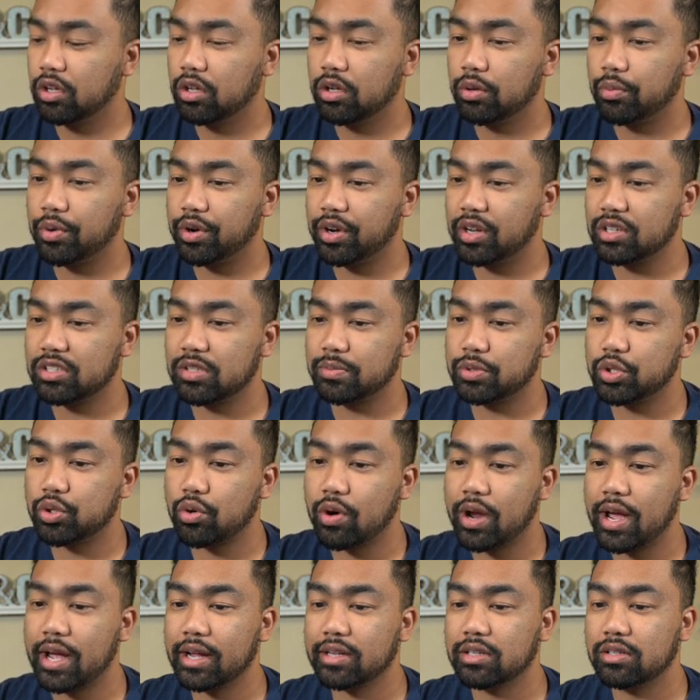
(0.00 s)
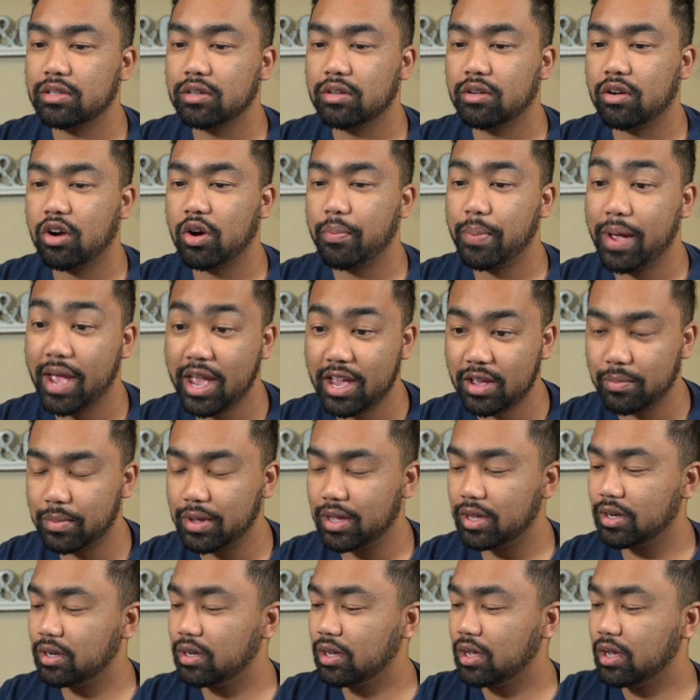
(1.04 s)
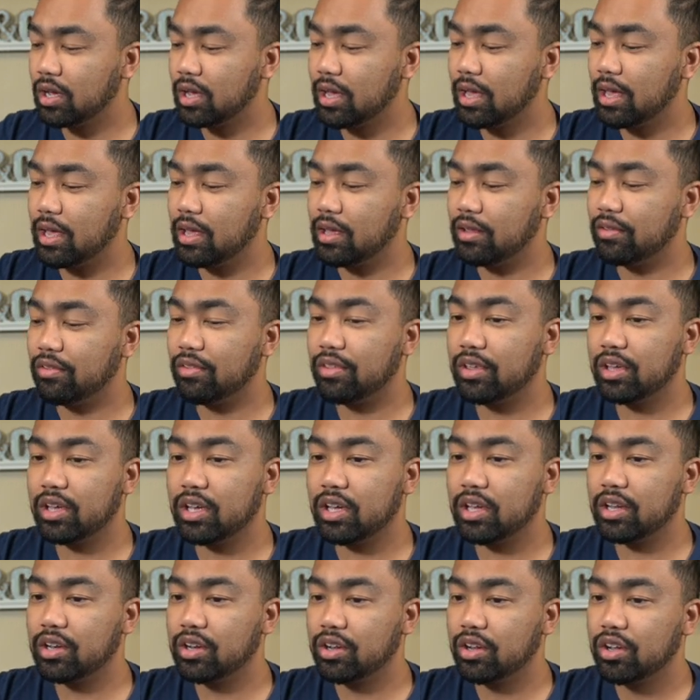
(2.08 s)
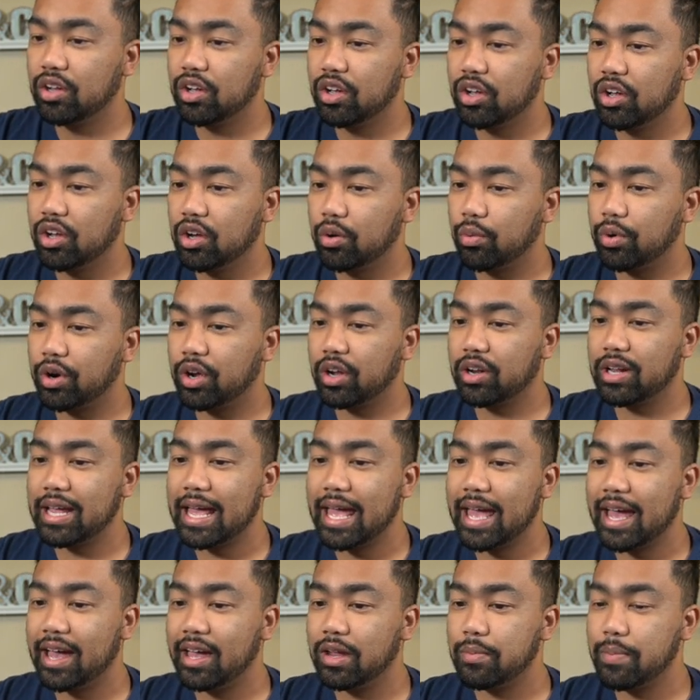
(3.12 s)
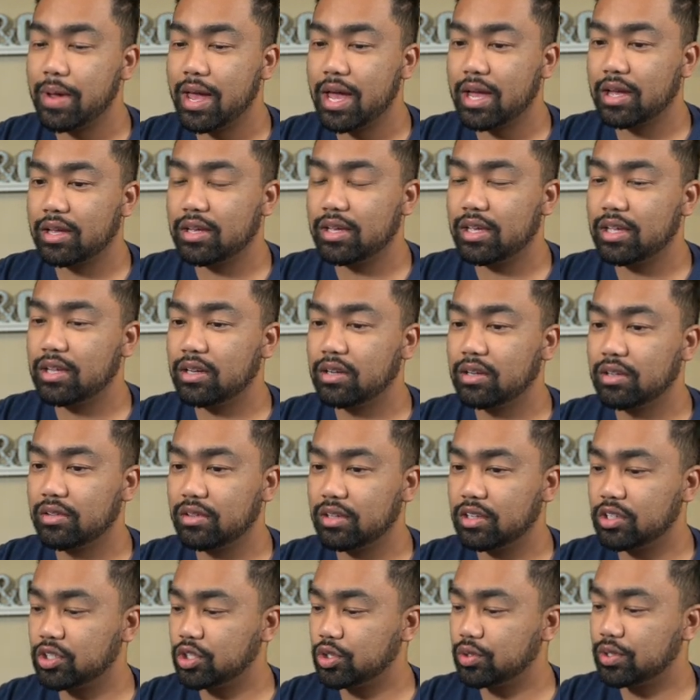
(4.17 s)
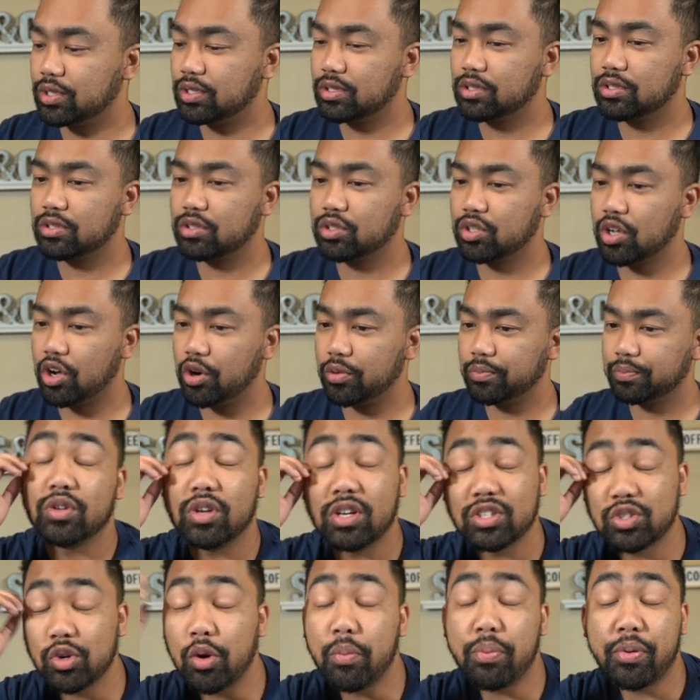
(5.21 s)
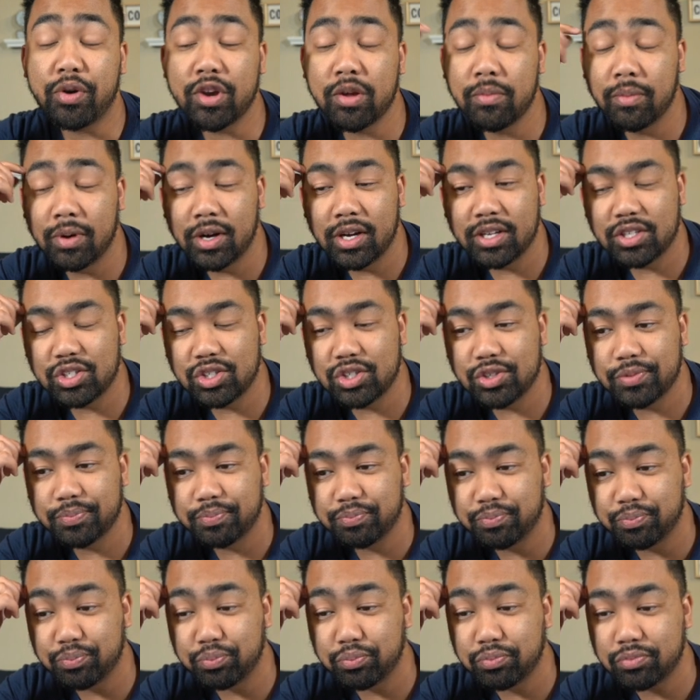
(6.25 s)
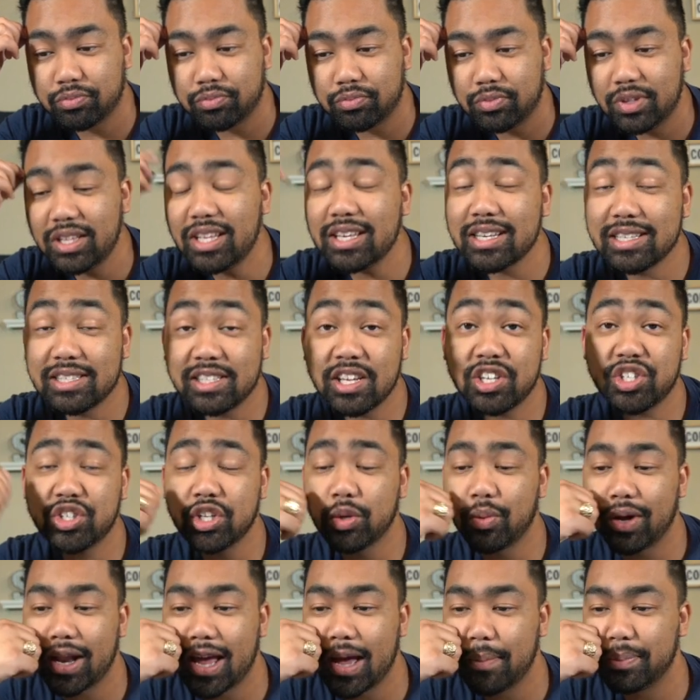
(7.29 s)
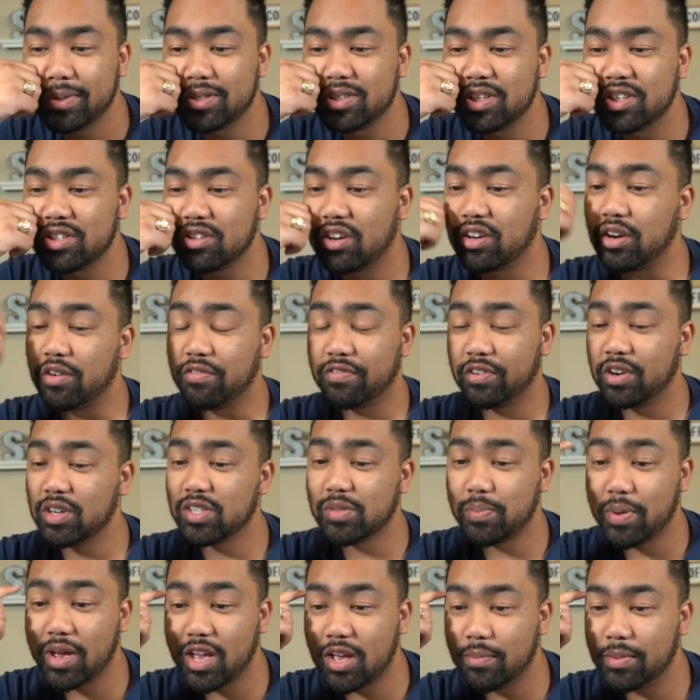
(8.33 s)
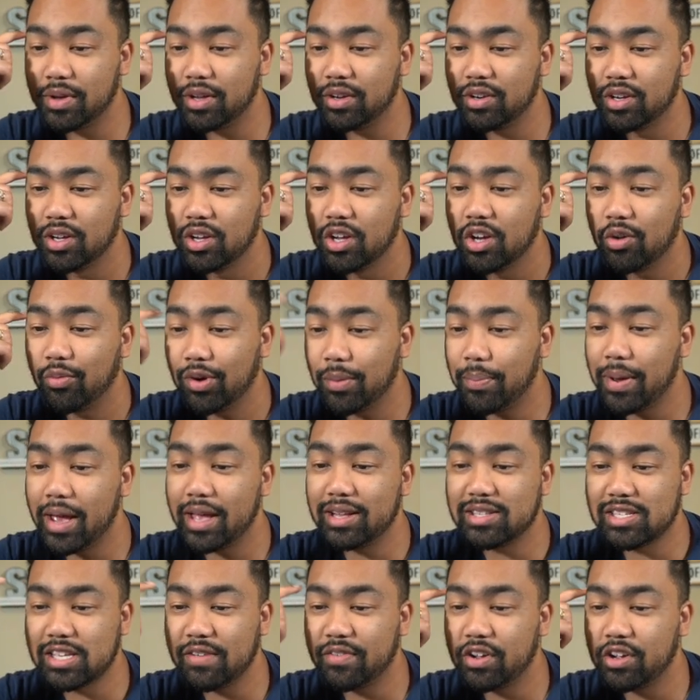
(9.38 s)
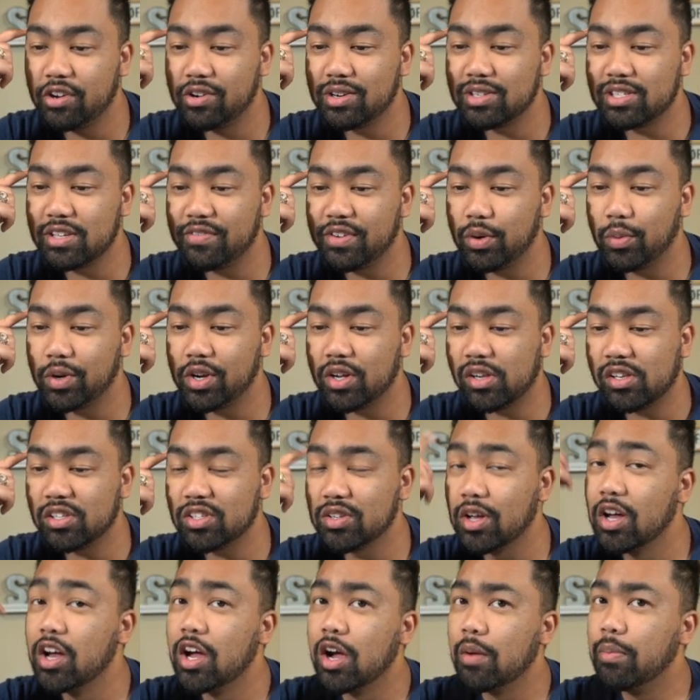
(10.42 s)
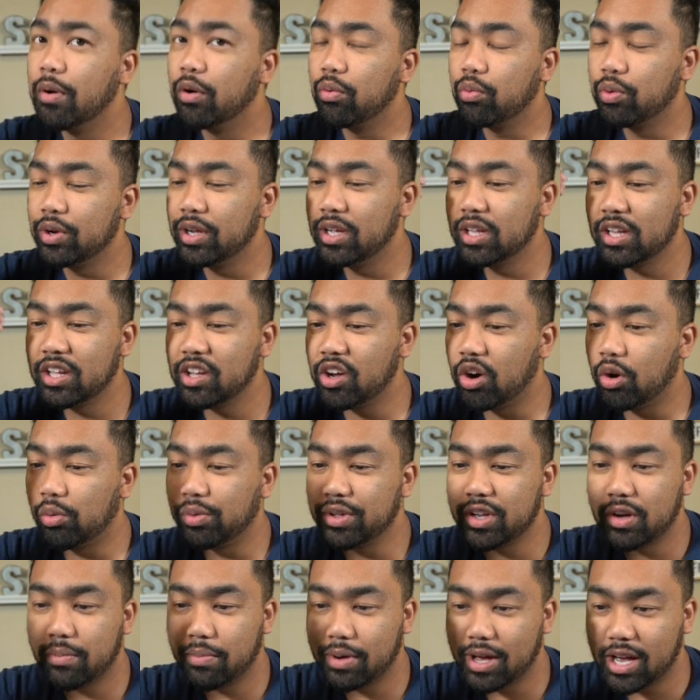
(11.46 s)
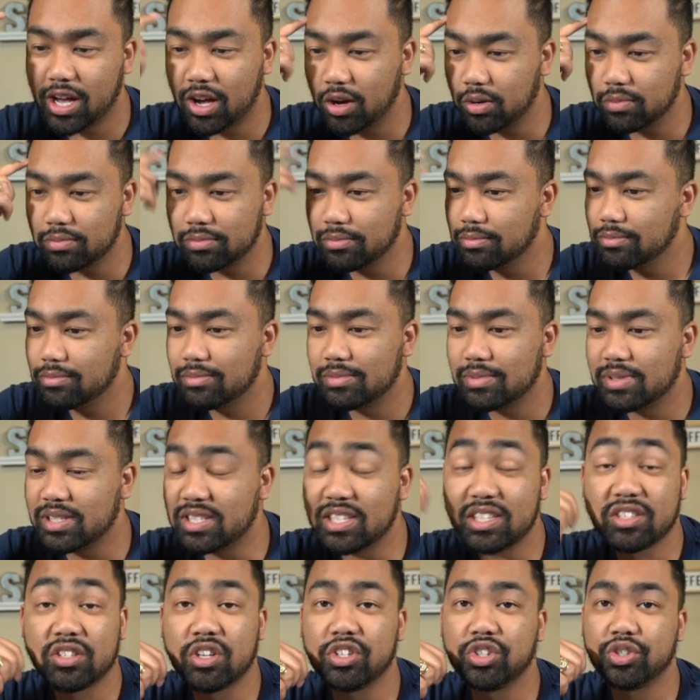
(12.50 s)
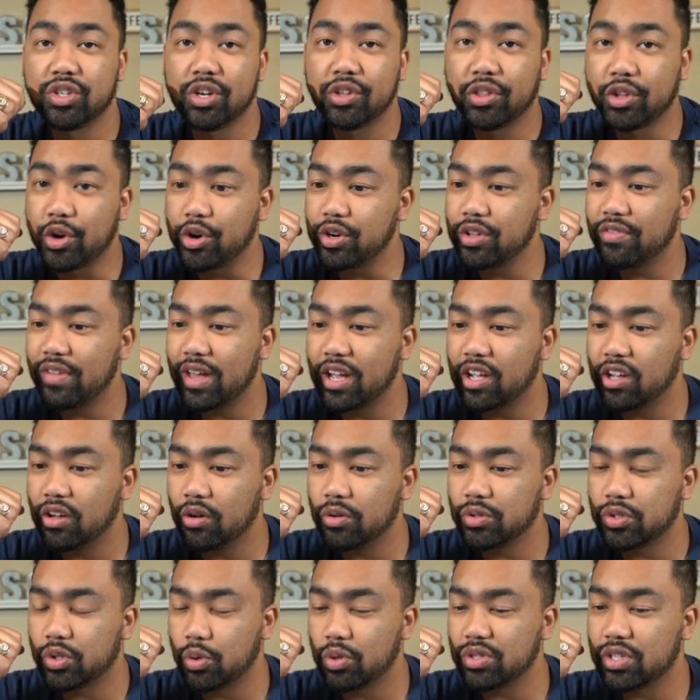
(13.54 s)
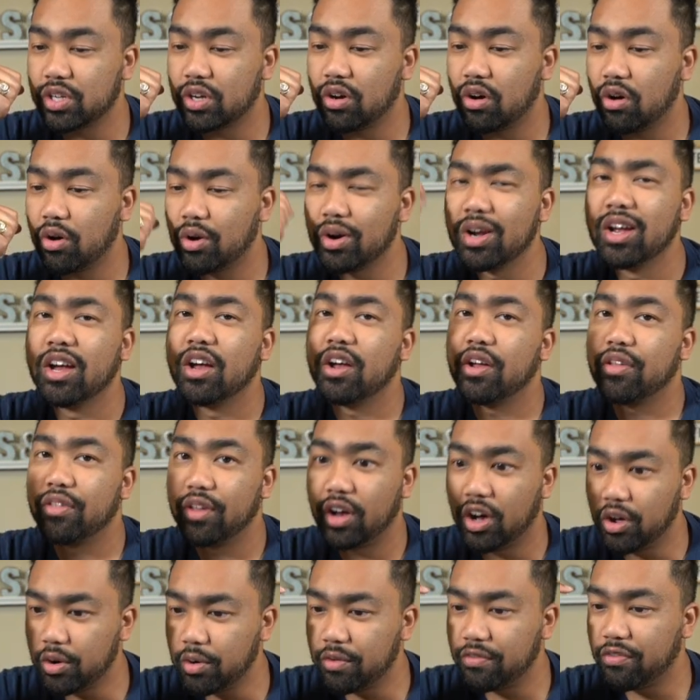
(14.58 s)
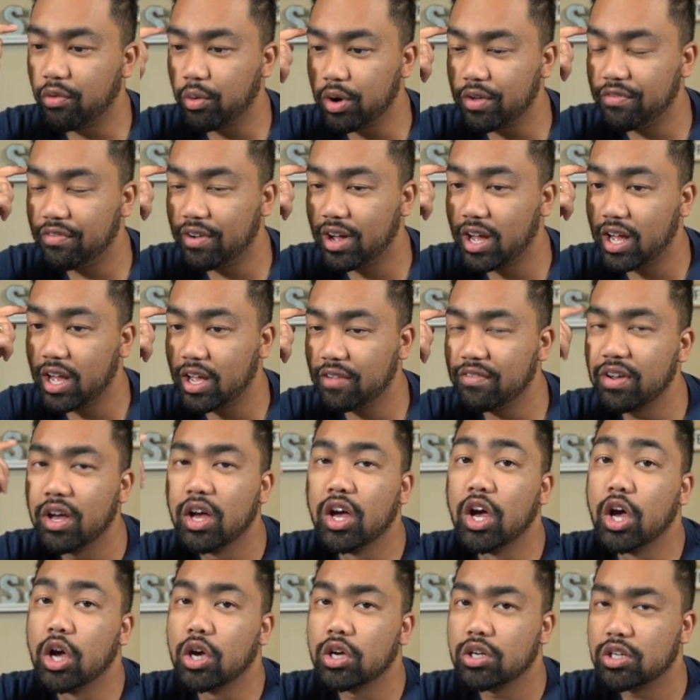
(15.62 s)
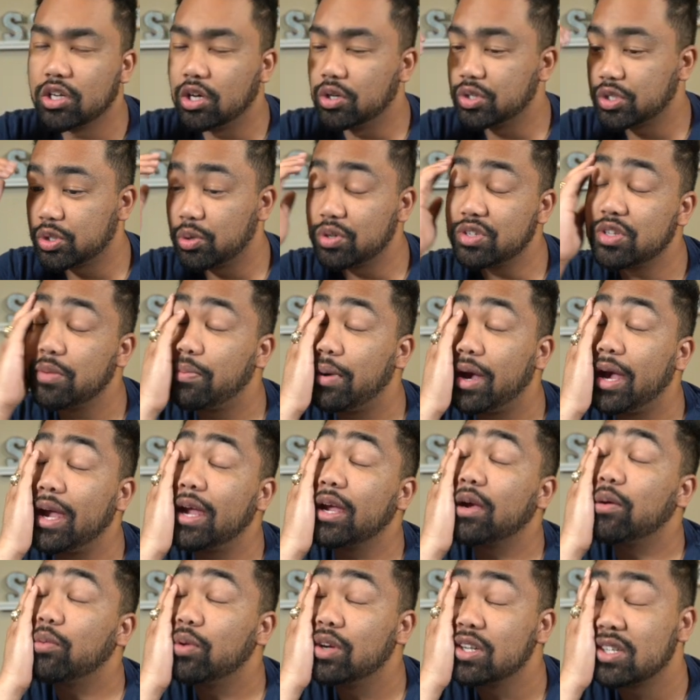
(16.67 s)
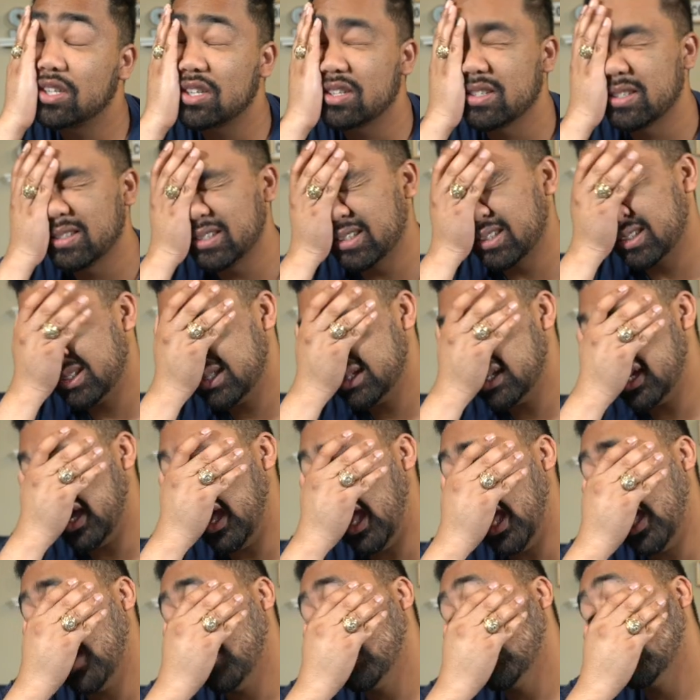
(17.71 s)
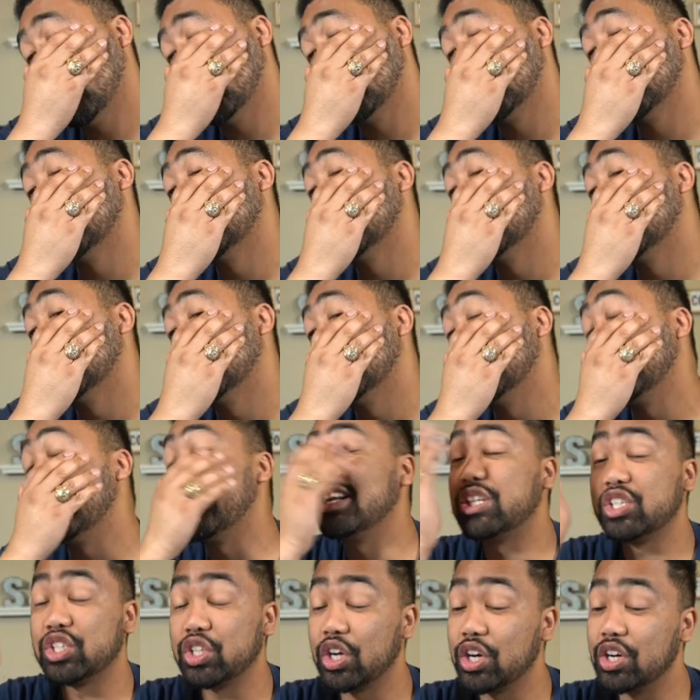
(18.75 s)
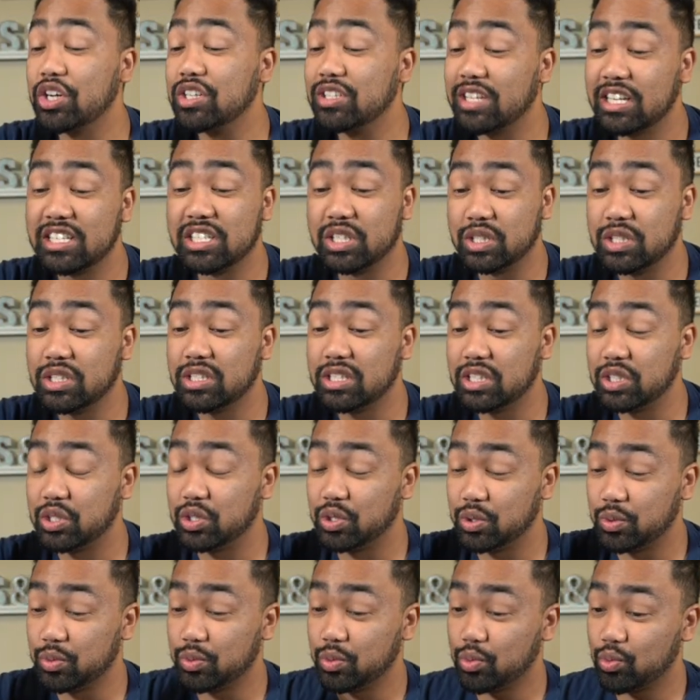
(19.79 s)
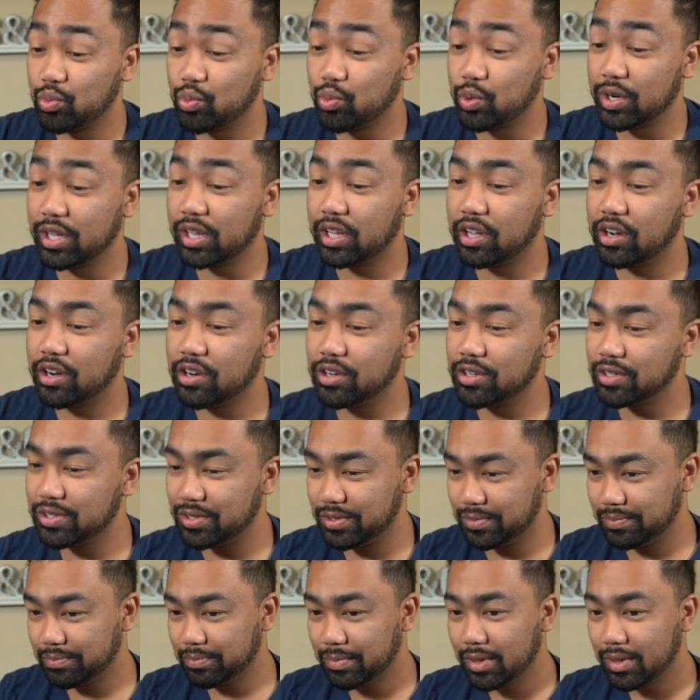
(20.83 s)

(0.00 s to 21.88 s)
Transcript: We're going to subtract our payment, and then we're going to add back in the interest. So pretty much, essentially what happens is on our first payment, we paid $771, but really only about $630 that goes towards the car. The $145 goes towards the bank, which that just hurts. That just really hurts.